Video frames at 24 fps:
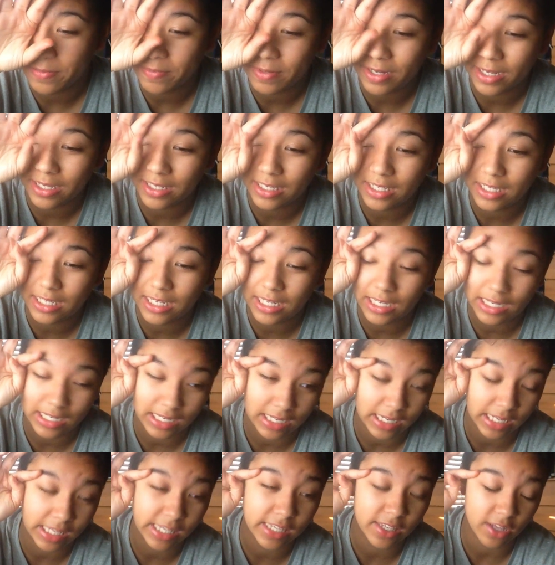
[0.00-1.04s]
because
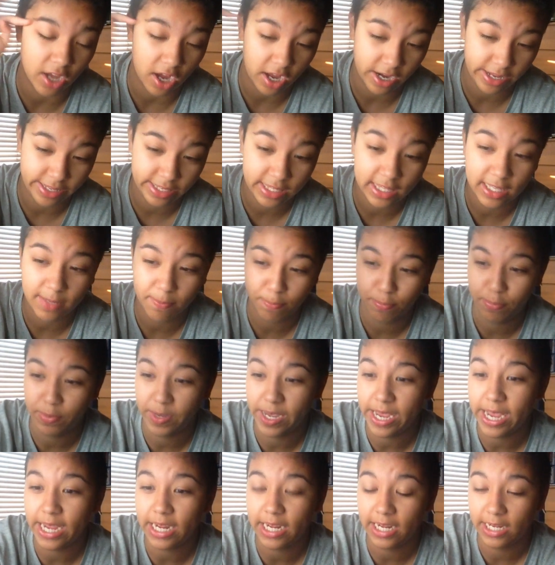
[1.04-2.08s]
he is honestly
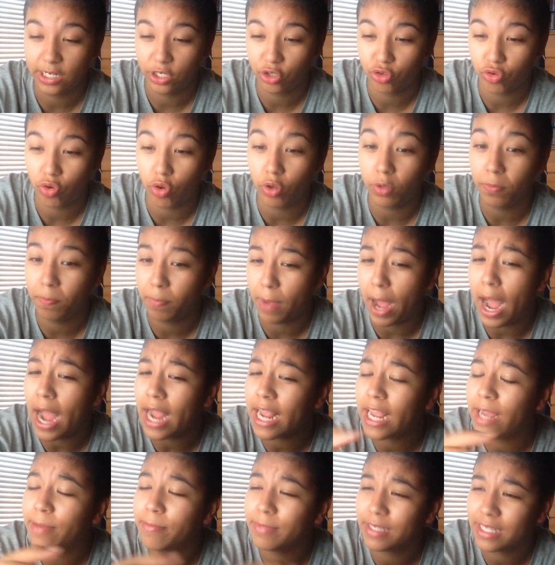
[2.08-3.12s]
being controlled by
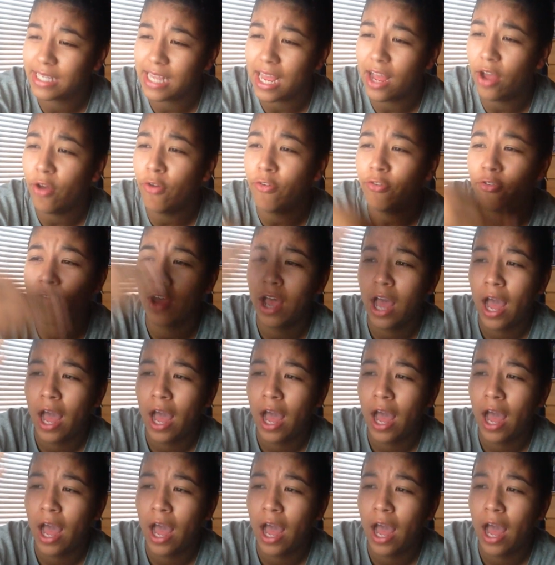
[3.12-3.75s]
himself.